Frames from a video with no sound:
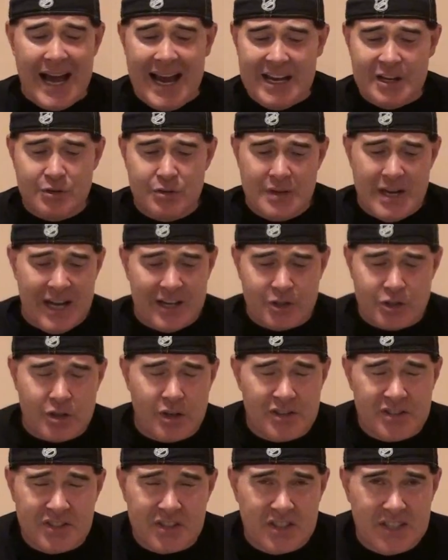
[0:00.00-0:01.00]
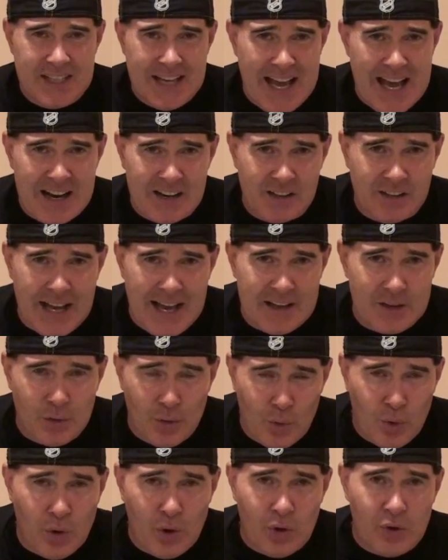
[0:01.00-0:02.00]
I do not trust Seattle at
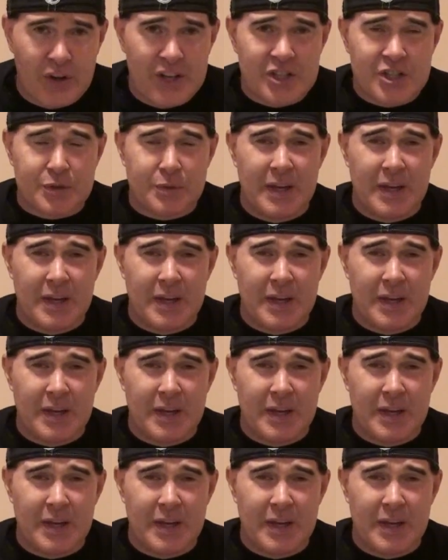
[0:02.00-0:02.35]
all.